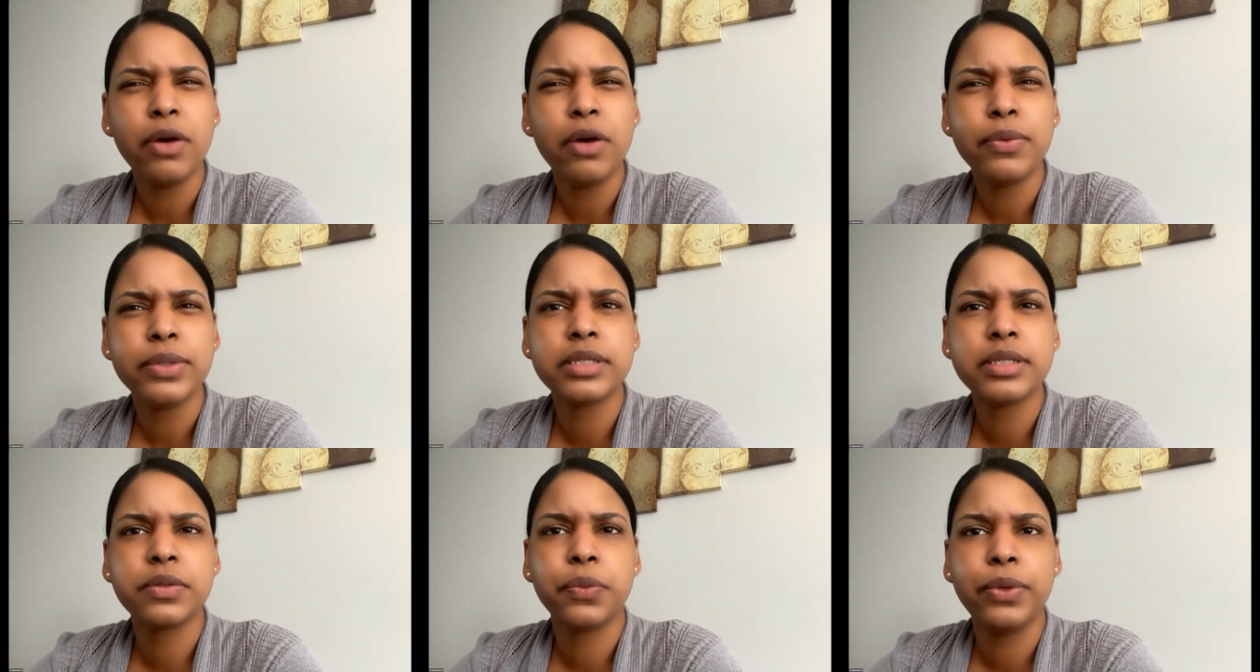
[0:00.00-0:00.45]
It
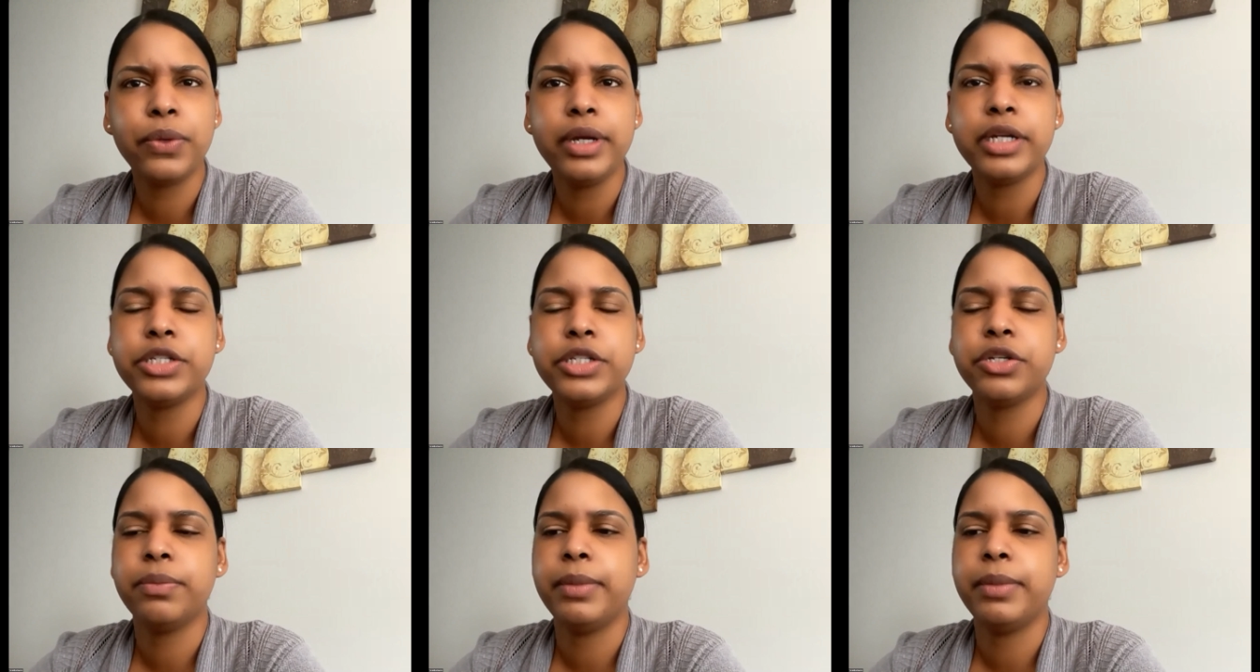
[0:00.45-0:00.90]
was
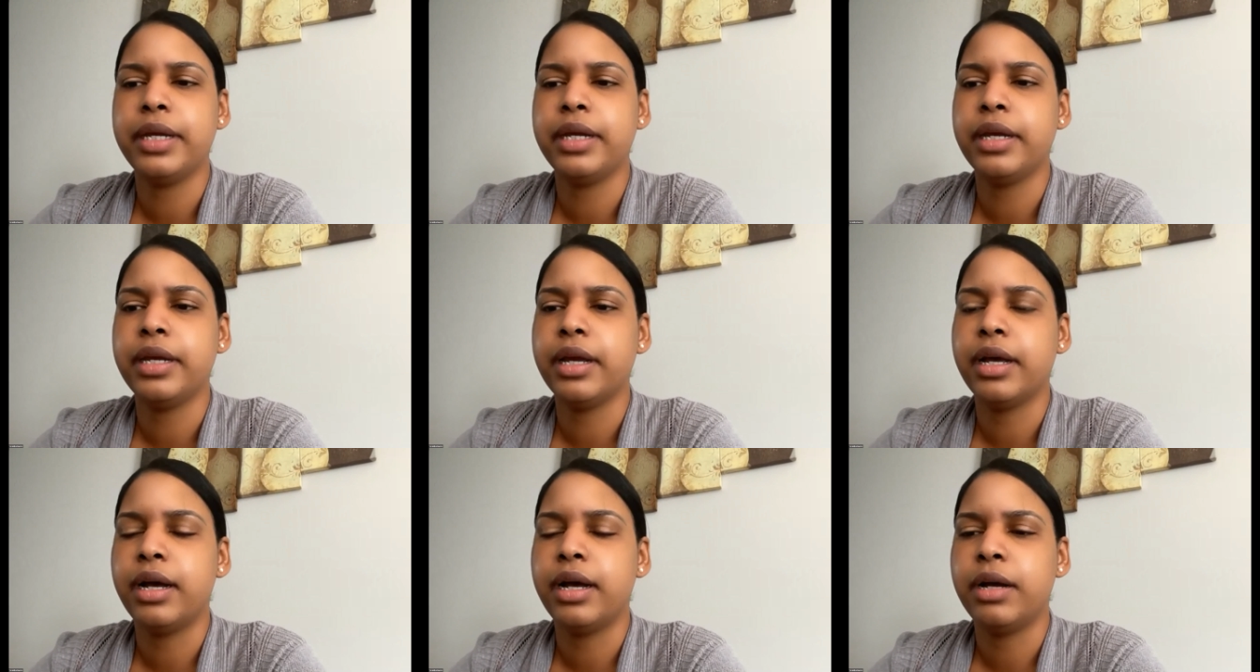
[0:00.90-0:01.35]
weird to
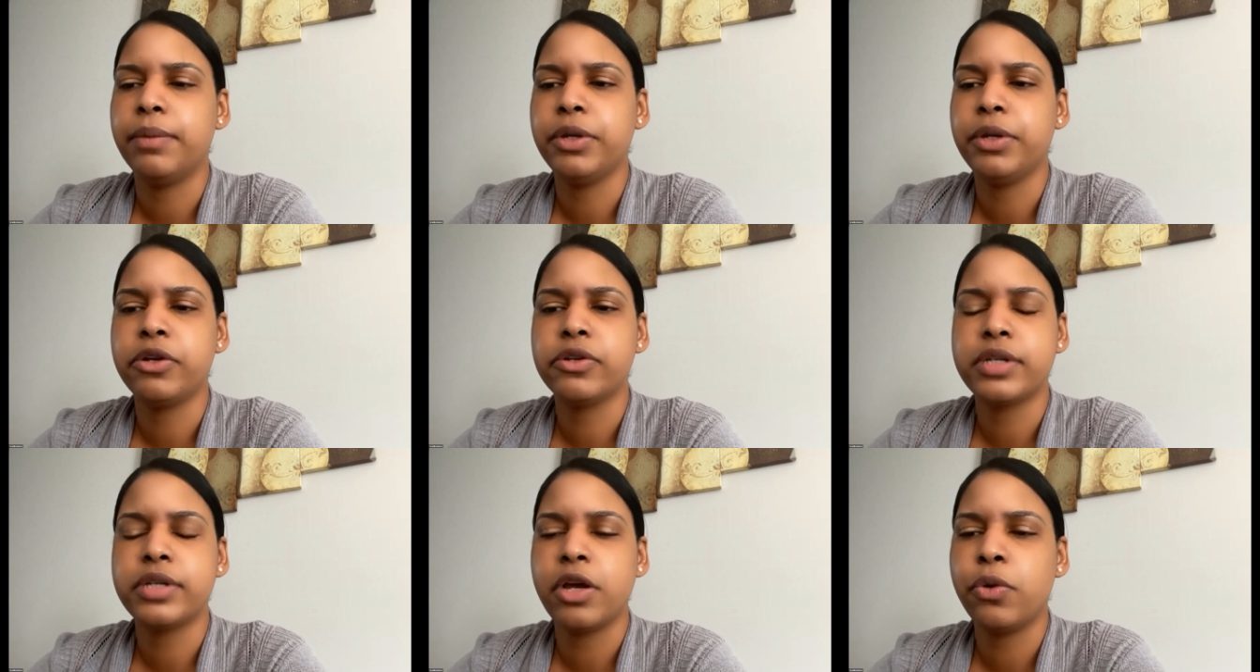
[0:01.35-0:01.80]
me
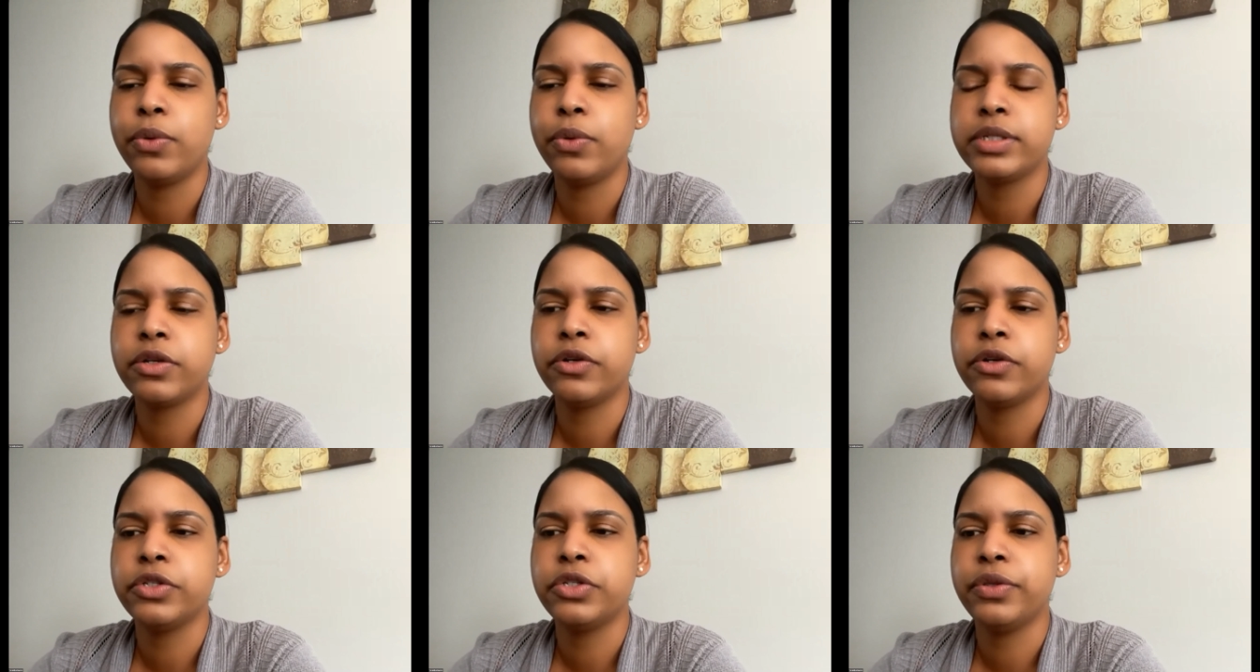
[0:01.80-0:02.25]
because I always
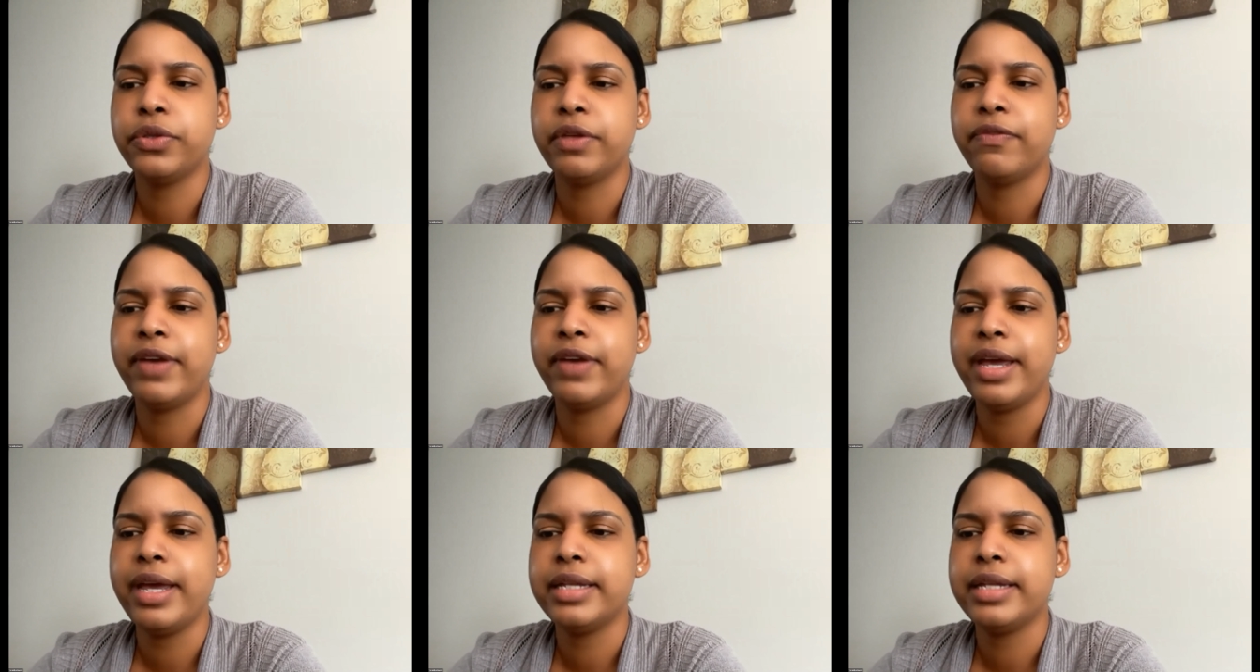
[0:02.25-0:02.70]
go to the
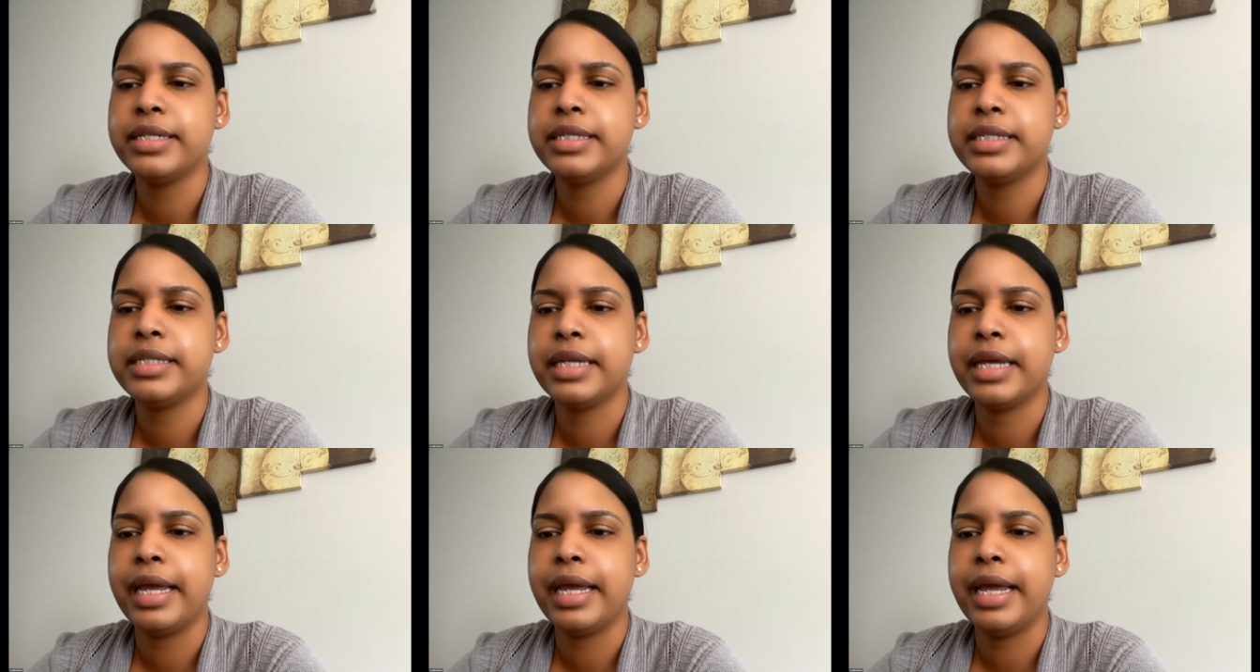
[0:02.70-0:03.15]

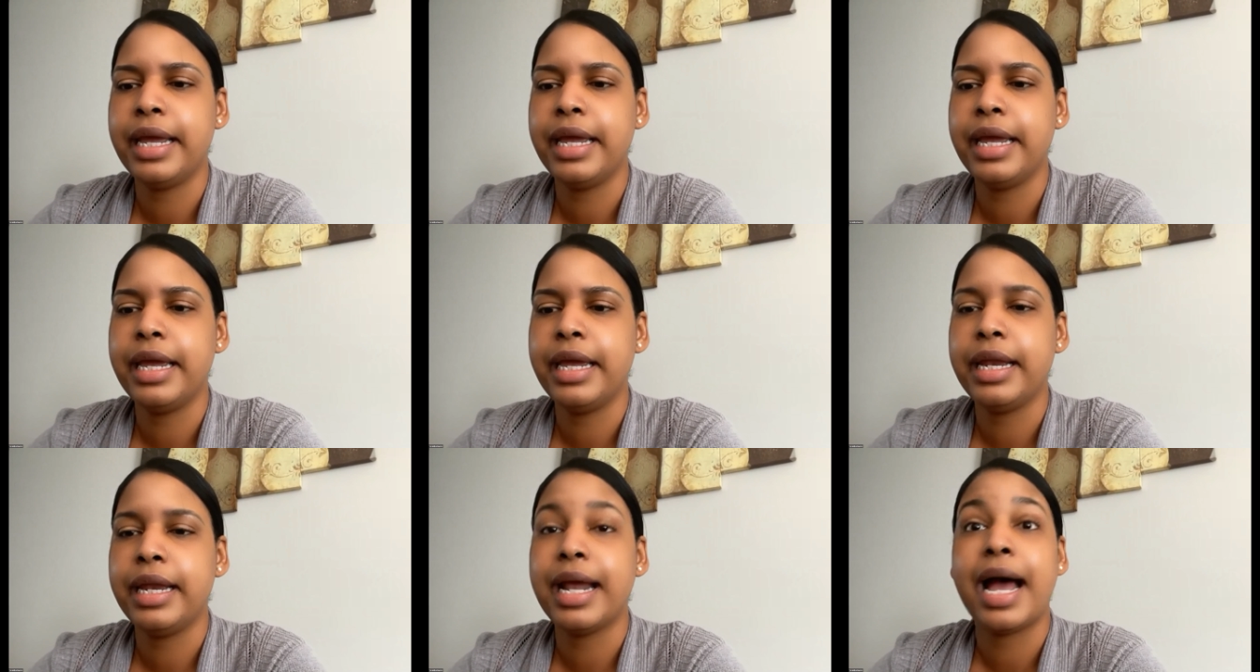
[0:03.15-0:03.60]
events
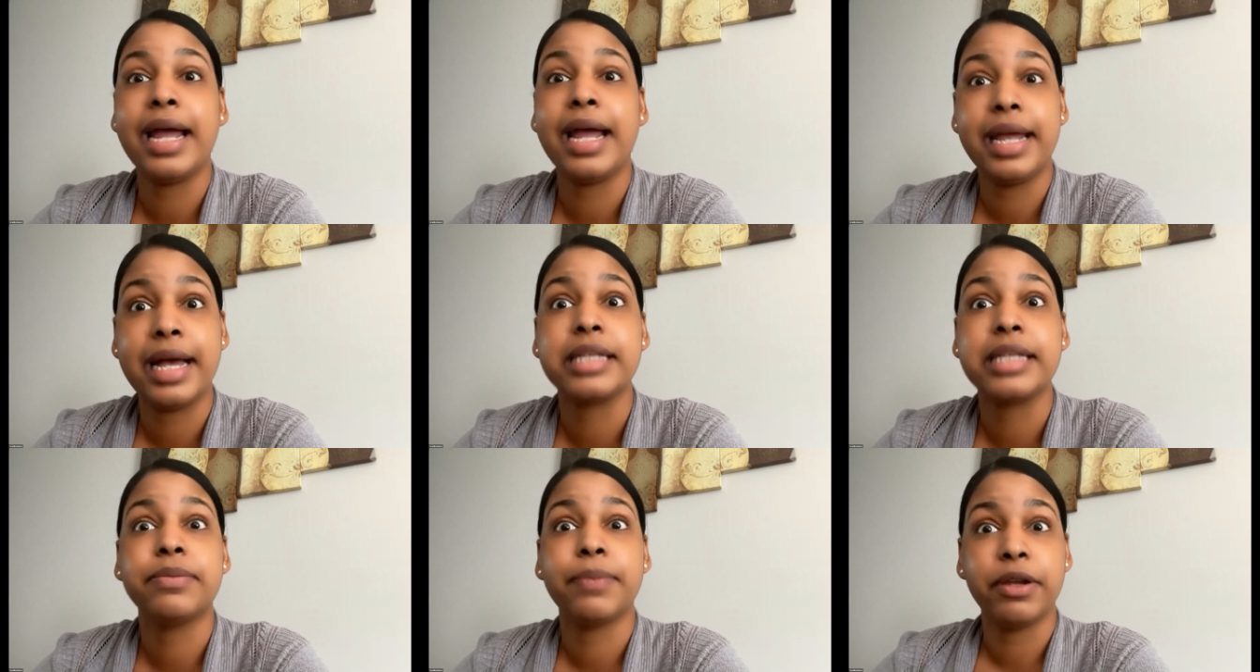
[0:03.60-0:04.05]
and I
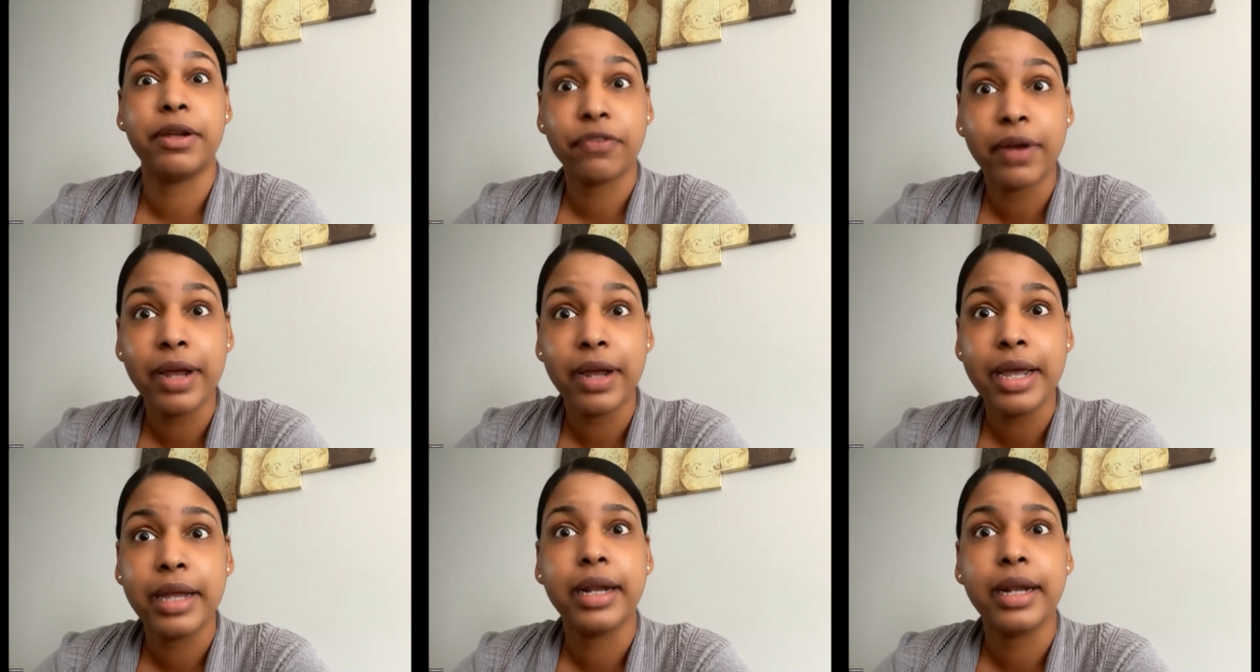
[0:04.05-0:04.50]
asked my
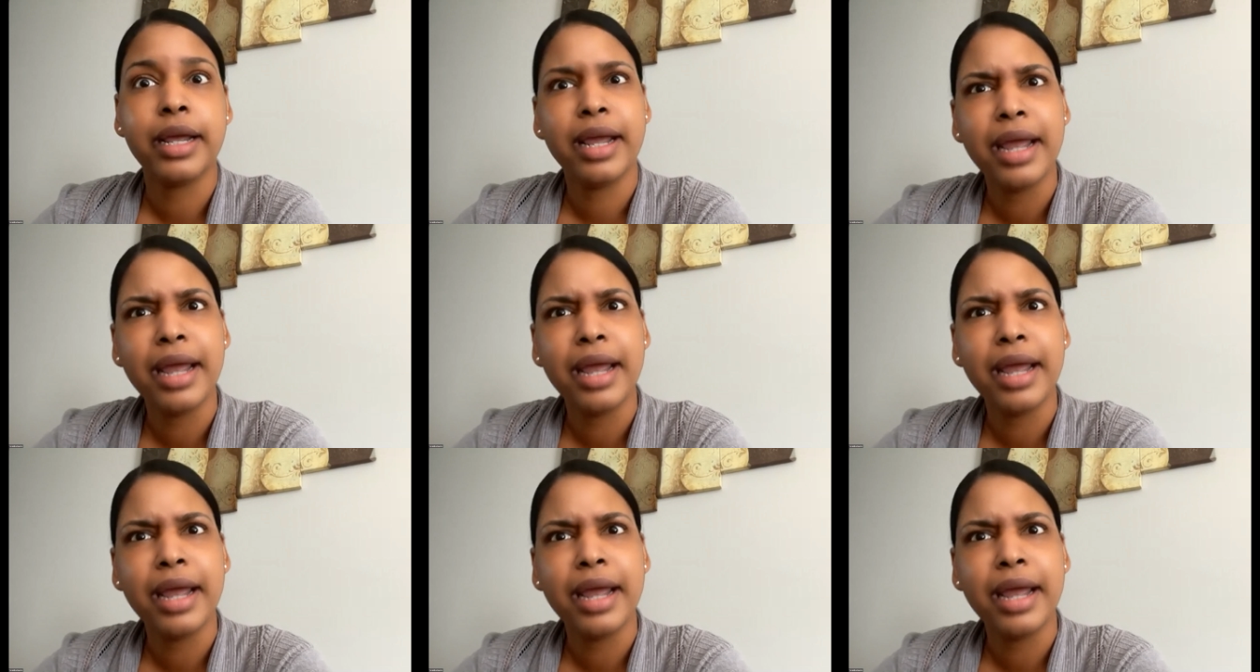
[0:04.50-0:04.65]
friend,